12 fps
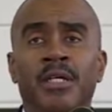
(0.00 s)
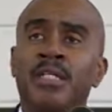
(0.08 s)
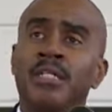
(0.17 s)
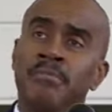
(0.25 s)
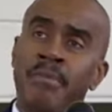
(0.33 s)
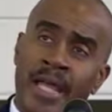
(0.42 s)
in
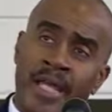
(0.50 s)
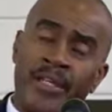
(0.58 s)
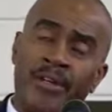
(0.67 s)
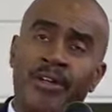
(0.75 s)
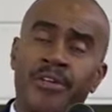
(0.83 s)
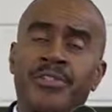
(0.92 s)
the main
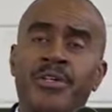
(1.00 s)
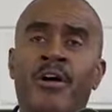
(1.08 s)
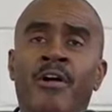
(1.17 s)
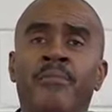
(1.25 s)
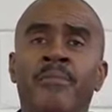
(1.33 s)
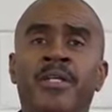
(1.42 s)

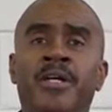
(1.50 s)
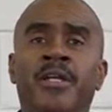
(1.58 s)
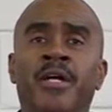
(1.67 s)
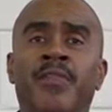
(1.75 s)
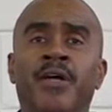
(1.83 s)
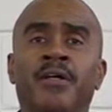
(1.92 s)
auditorium and
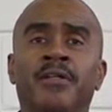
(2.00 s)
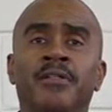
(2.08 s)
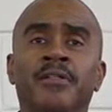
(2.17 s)
another